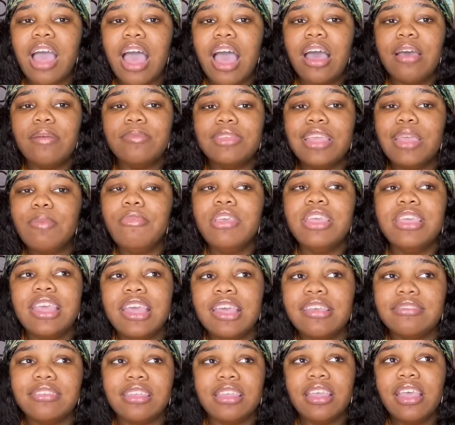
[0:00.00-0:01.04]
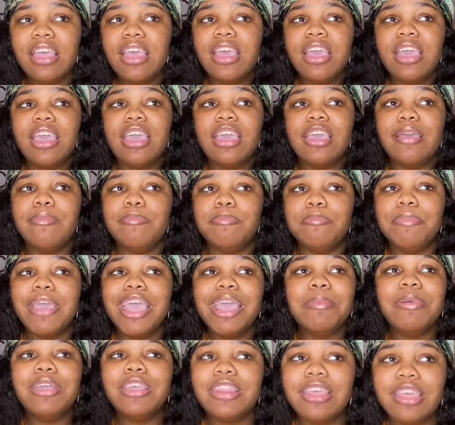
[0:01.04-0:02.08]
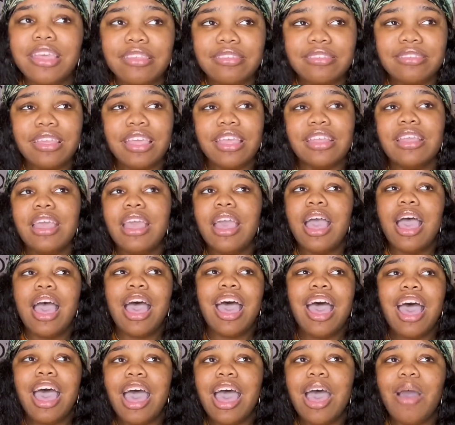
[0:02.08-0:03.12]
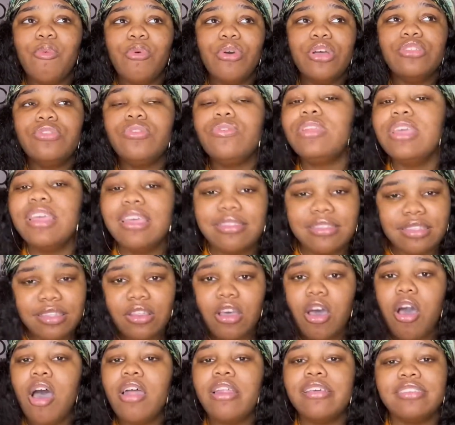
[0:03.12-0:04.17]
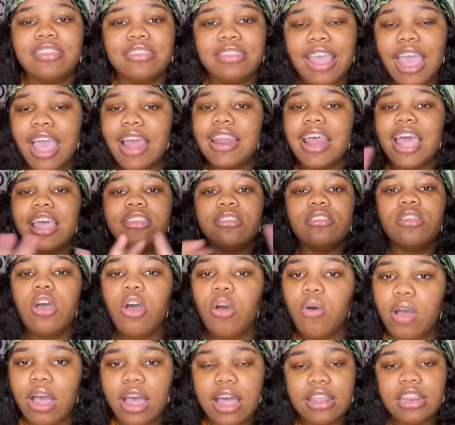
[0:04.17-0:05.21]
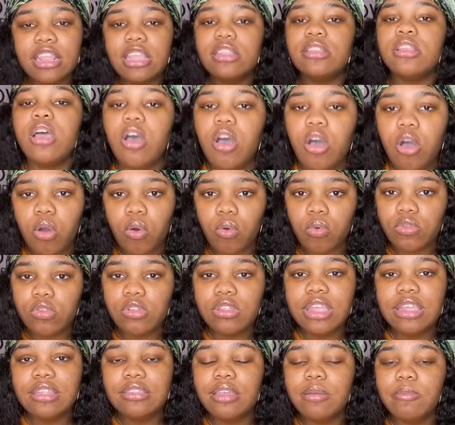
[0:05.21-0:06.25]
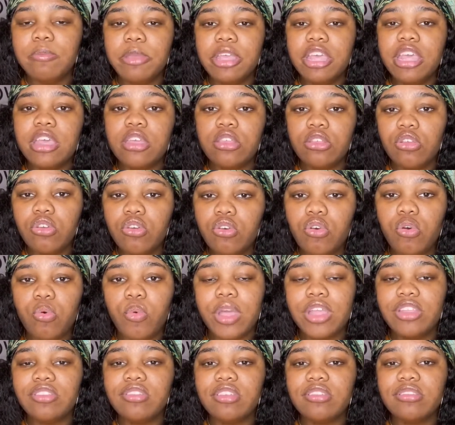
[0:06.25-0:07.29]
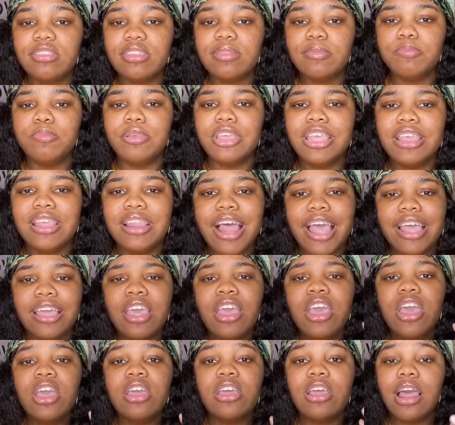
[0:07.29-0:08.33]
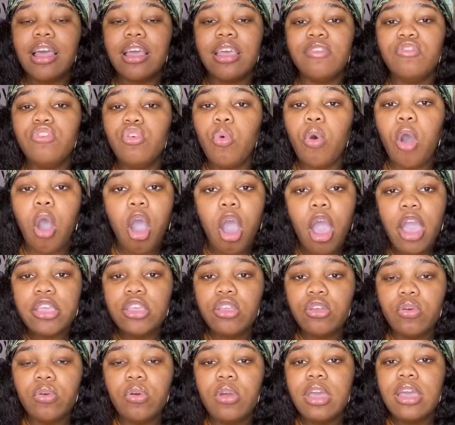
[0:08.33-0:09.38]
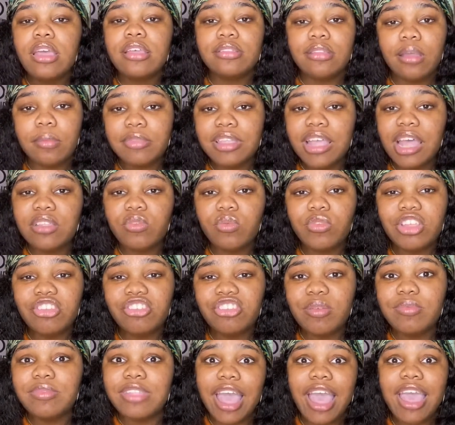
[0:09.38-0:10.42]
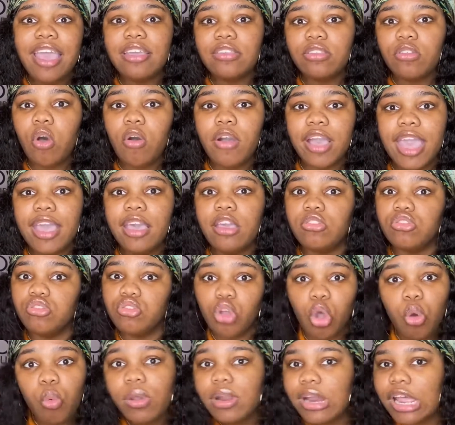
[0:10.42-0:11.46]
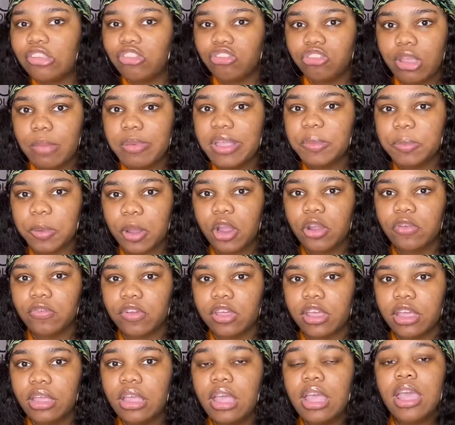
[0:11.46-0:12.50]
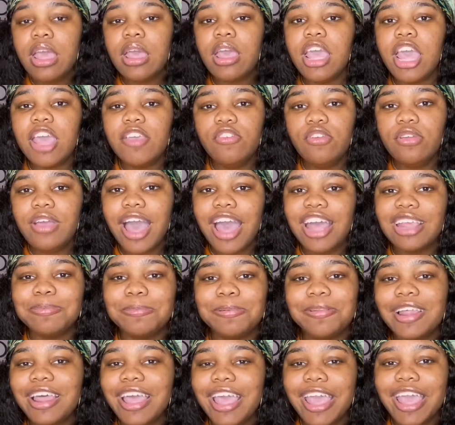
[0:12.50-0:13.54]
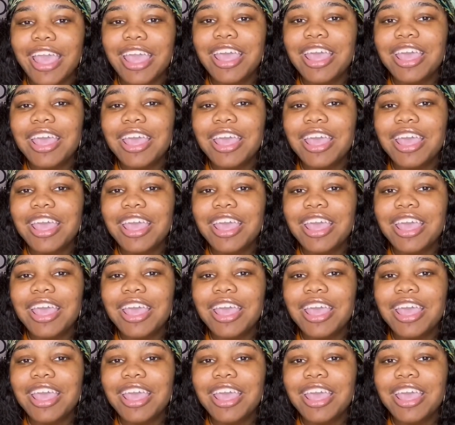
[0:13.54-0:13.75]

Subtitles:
give me kissing and baby this and I want to do this and all this and that. Like, no, honey, no. You need to be you and just be like if you argue sometimes in a relationship, that is okay, because no relationship is perfect. If you guys play,